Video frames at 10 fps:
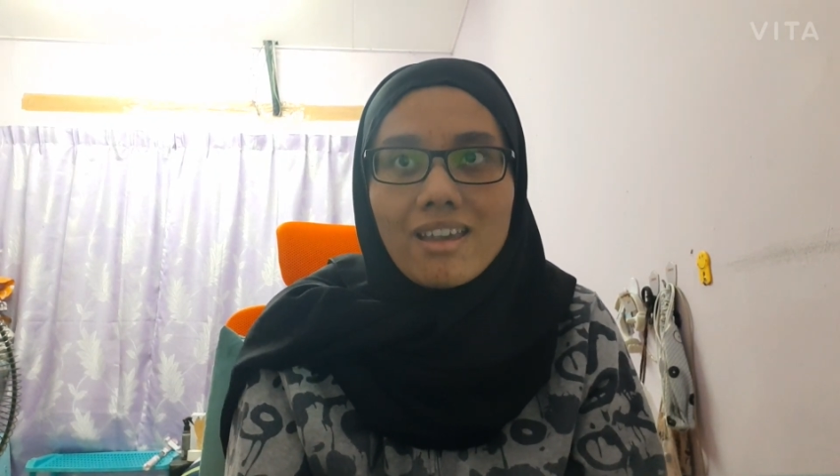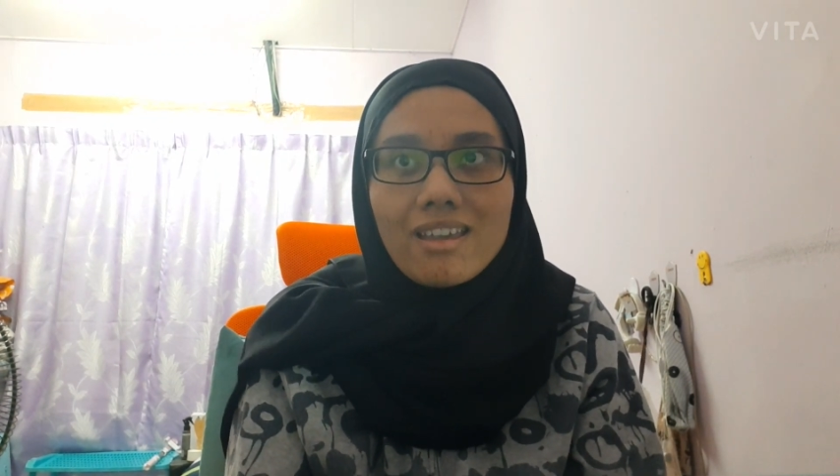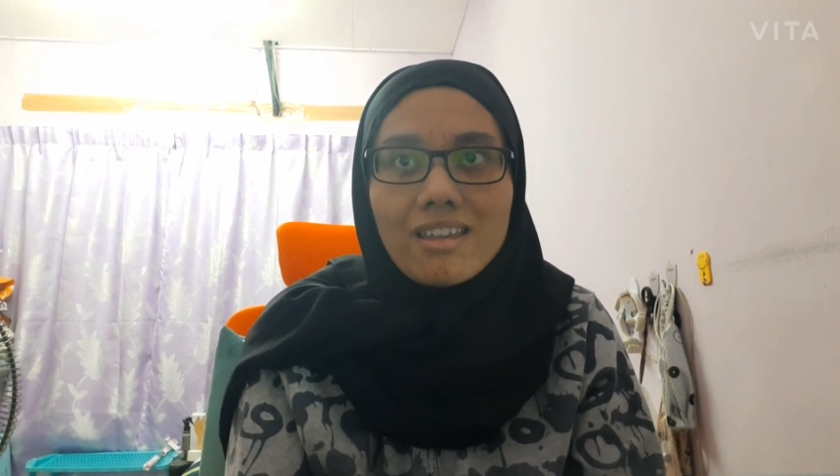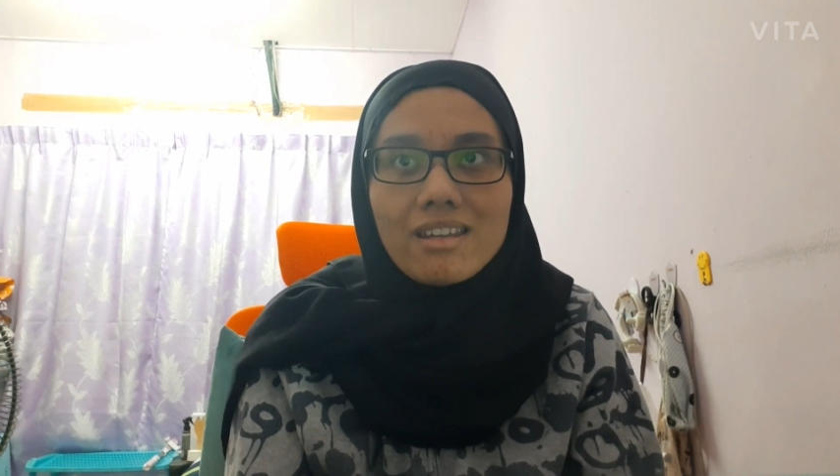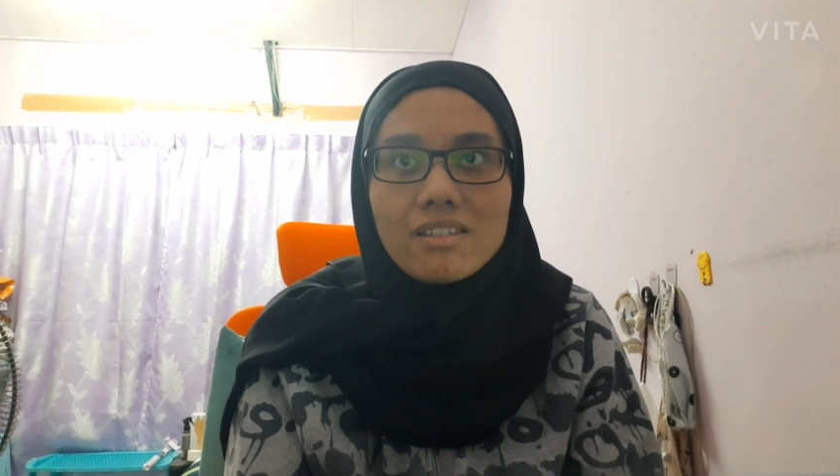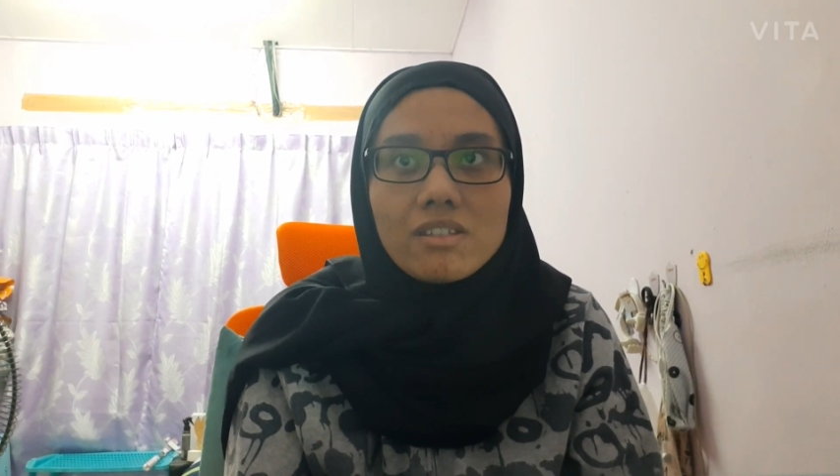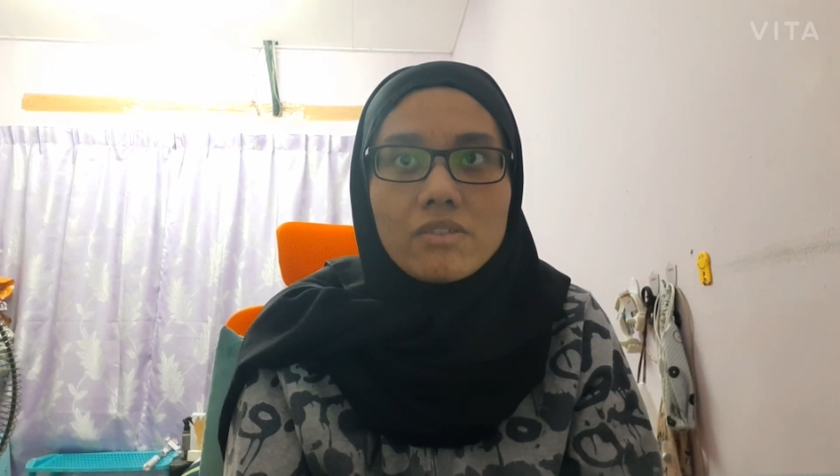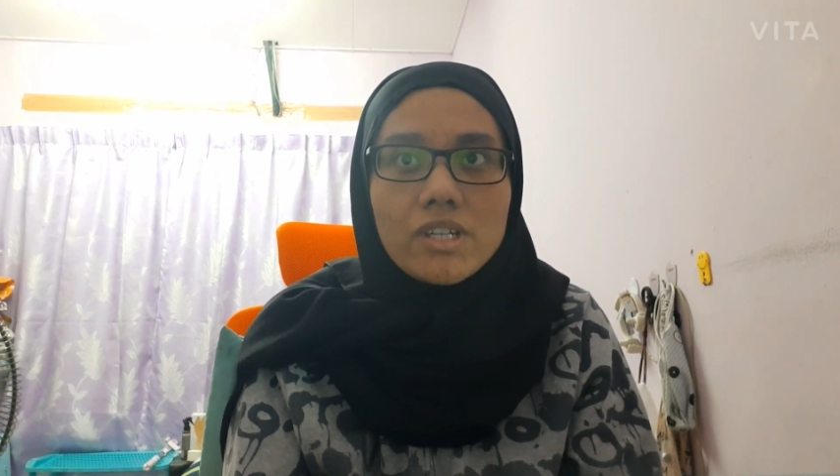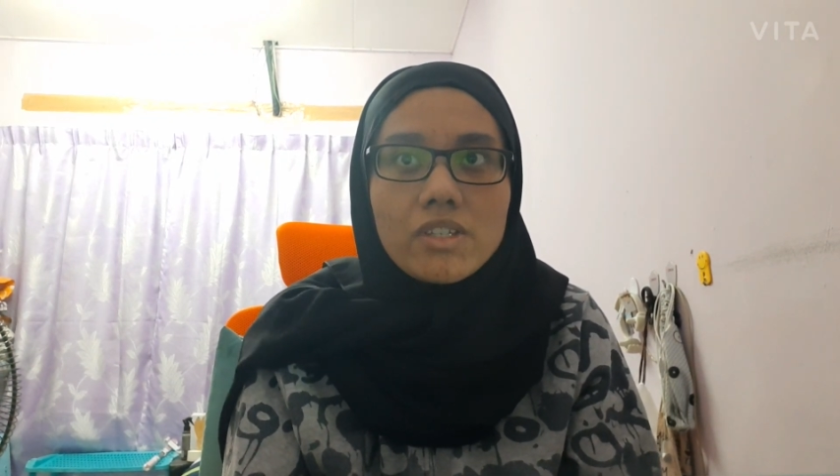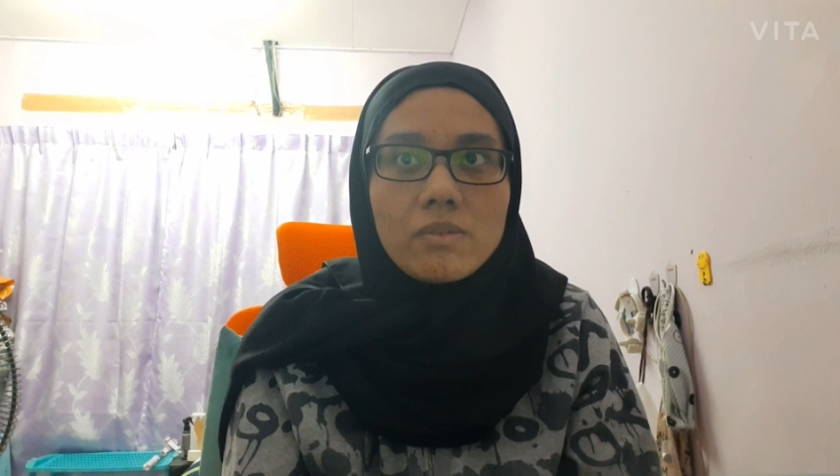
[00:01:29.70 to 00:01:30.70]
it is a
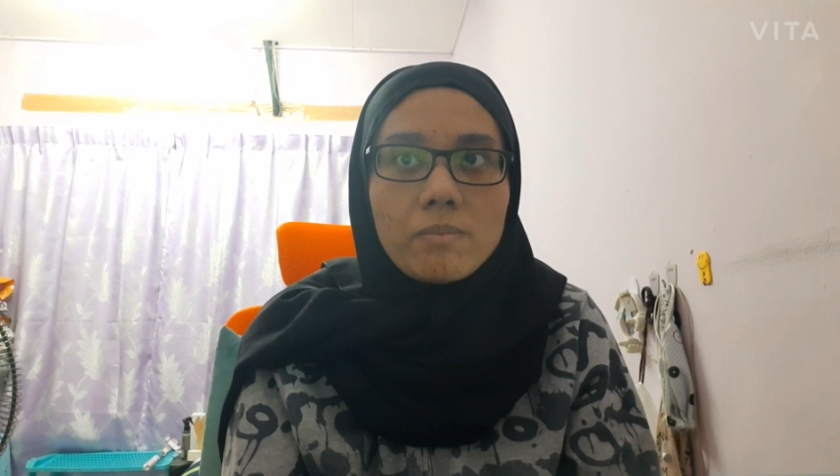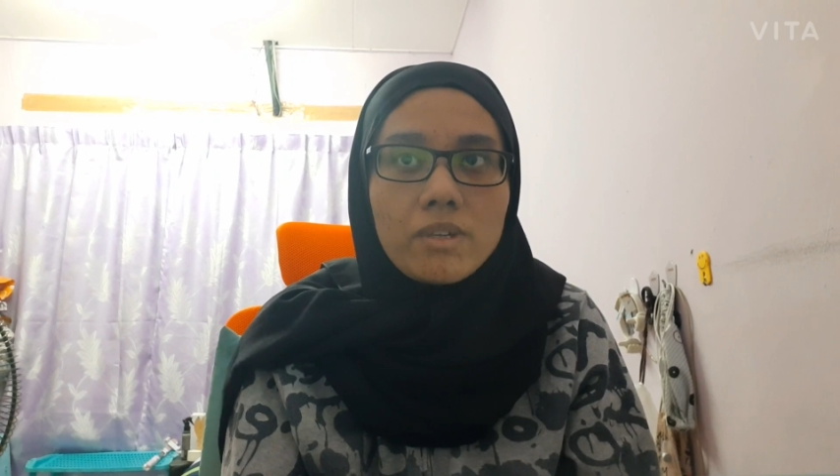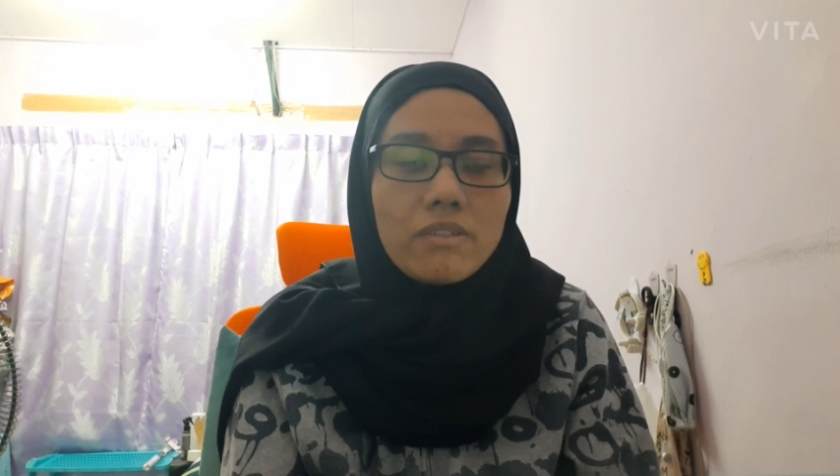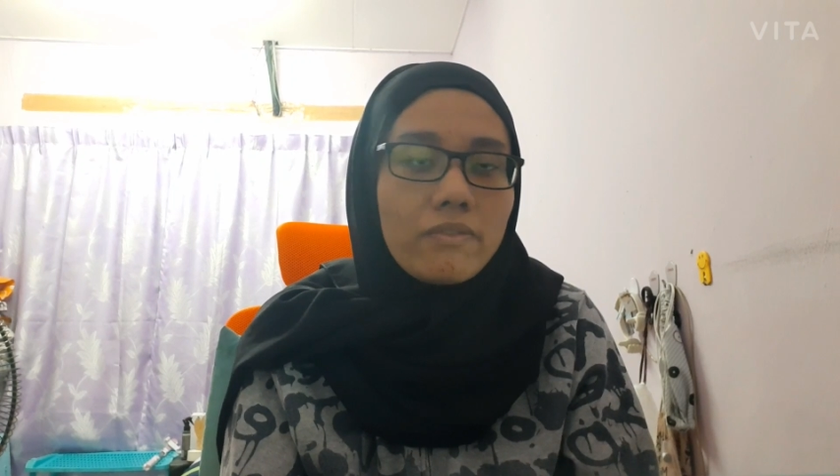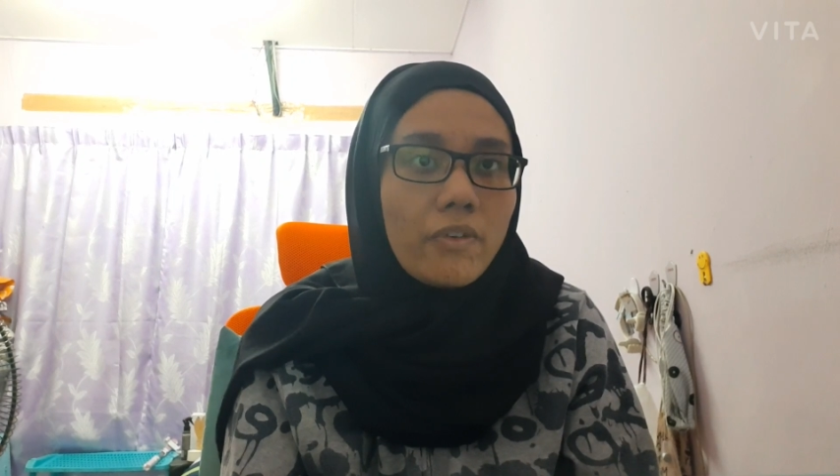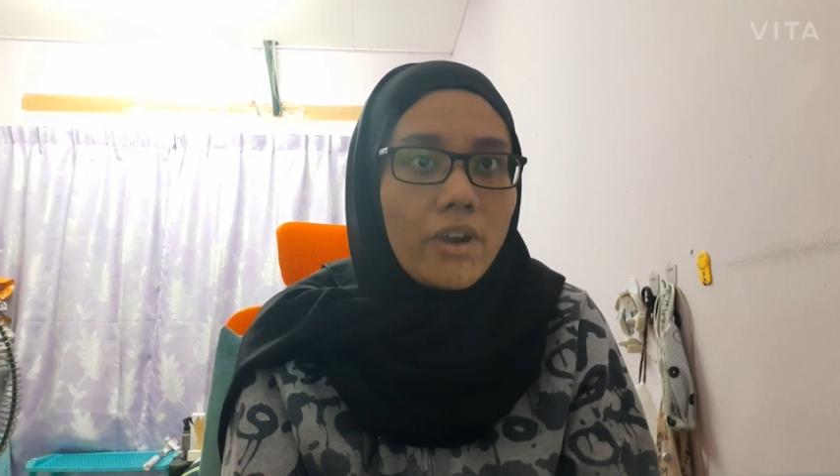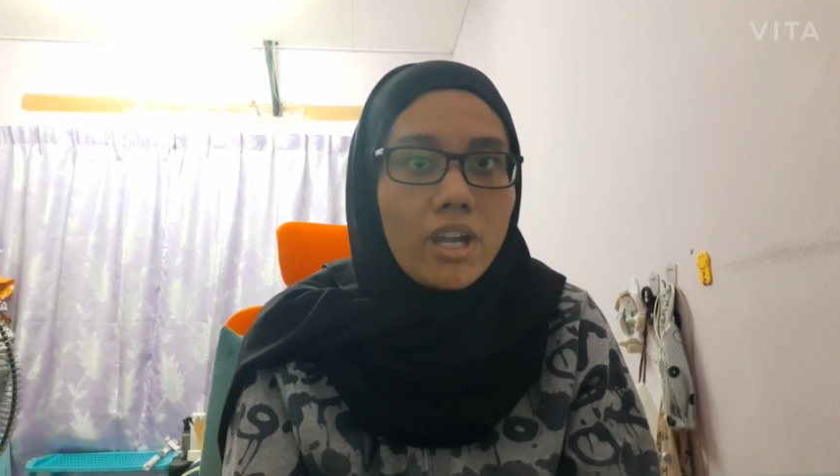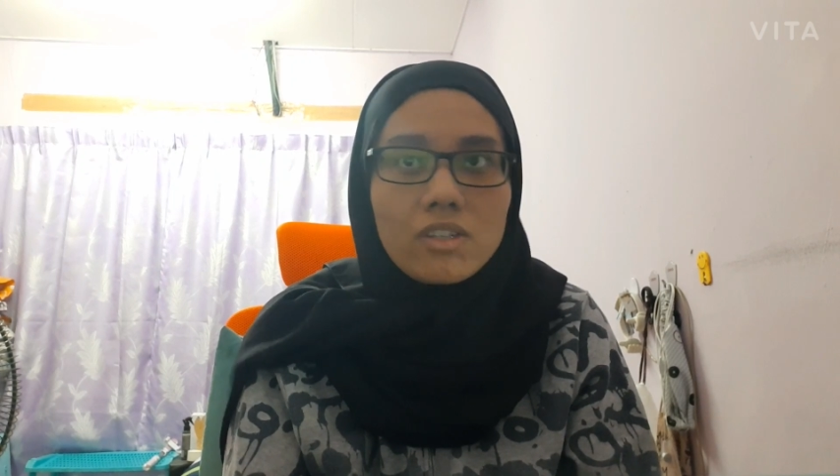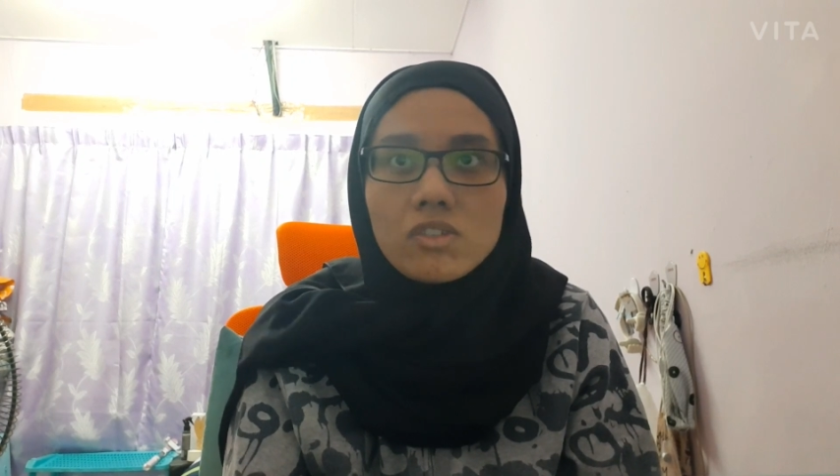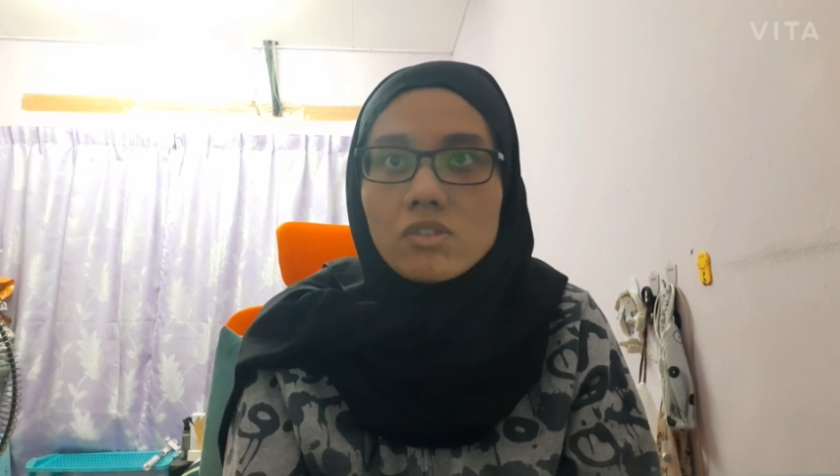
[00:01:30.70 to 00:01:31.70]
recipe for
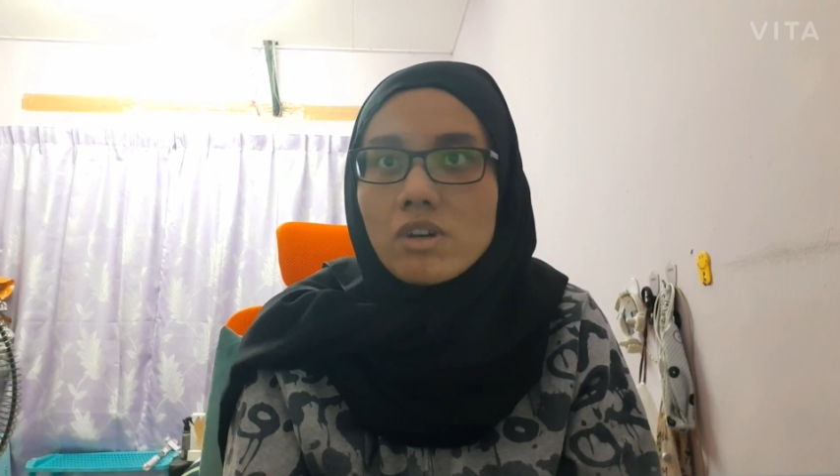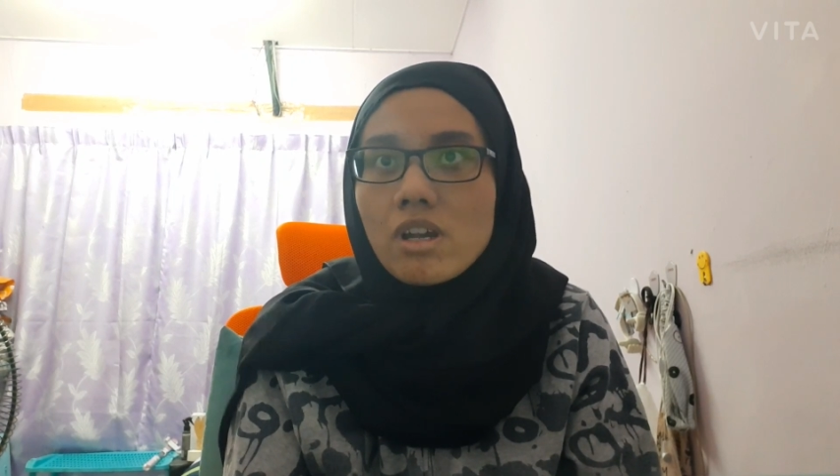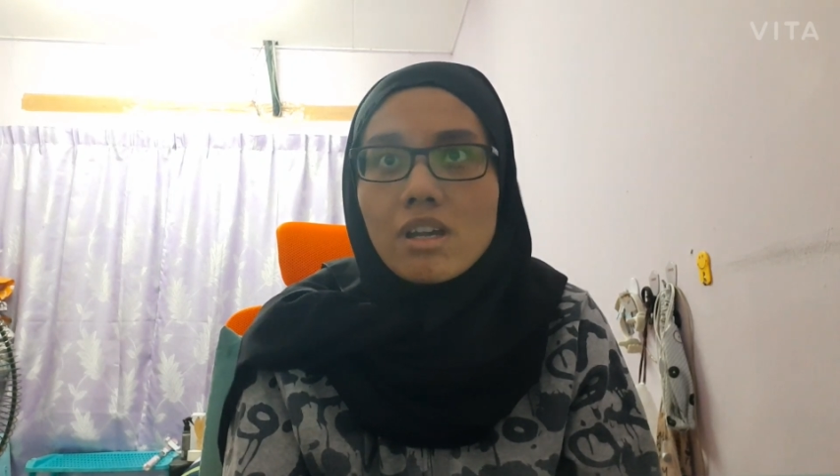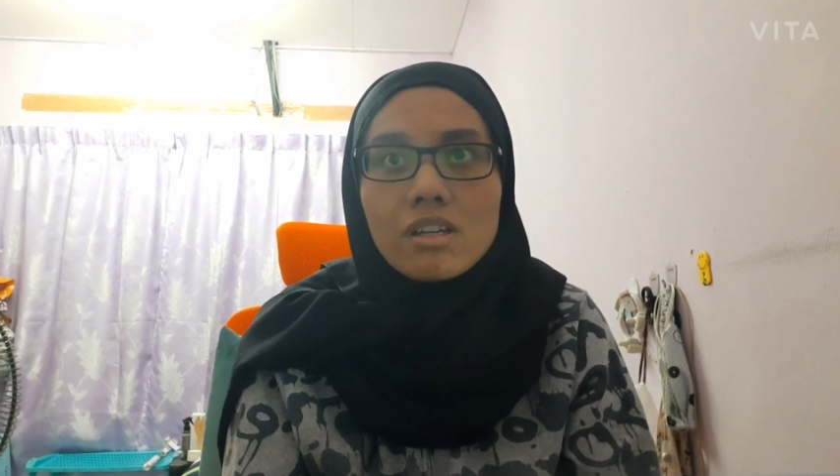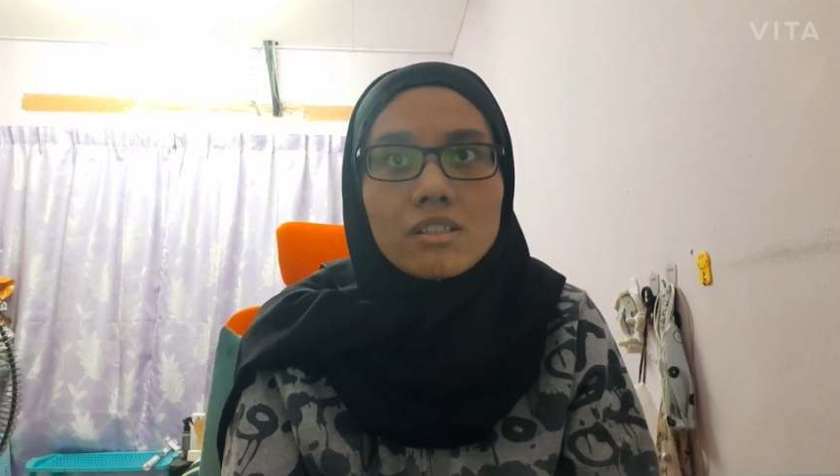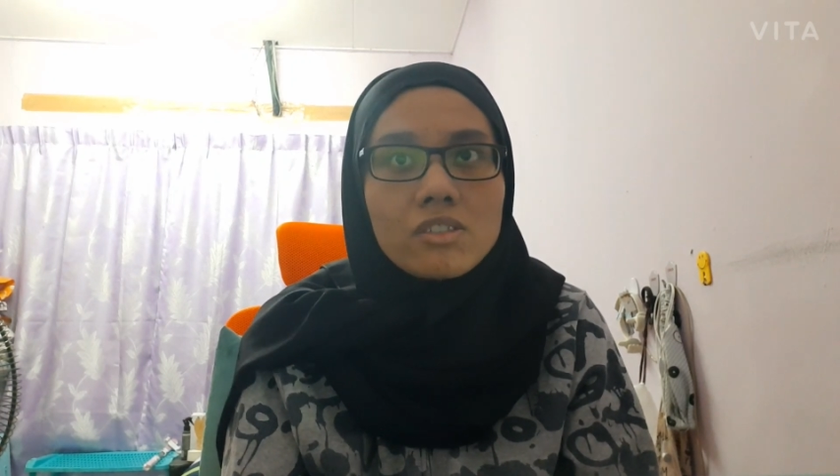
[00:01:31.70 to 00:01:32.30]
extra